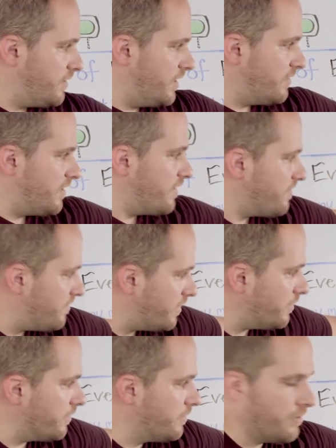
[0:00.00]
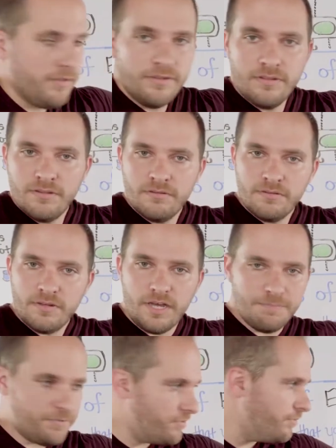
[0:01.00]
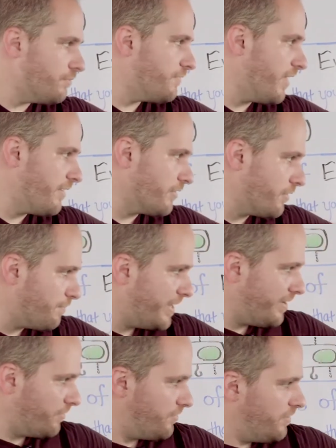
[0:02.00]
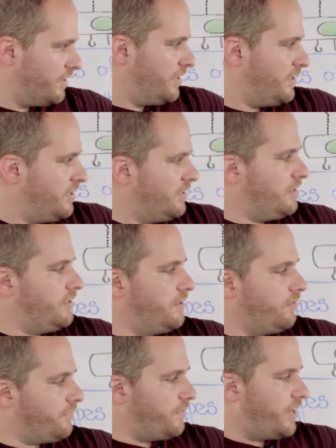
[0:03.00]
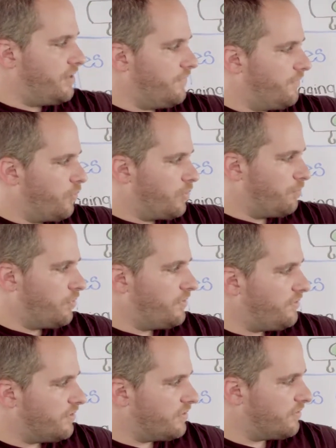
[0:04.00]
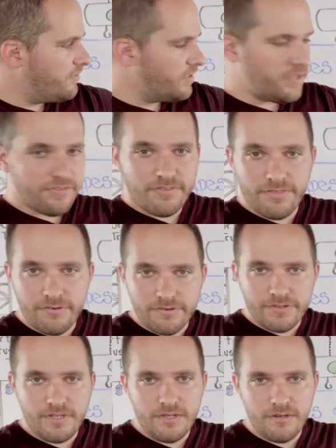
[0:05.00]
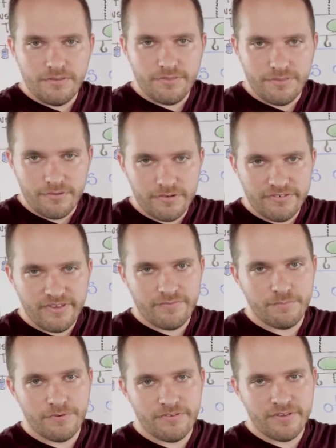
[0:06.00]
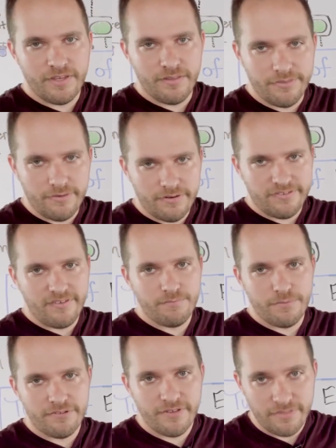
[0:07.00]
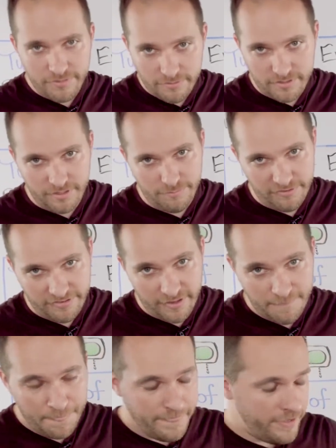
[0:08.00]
to get that center up to 500 pounds. If you add in 4 points, you can see it's 13, 37%, 37%, 13%.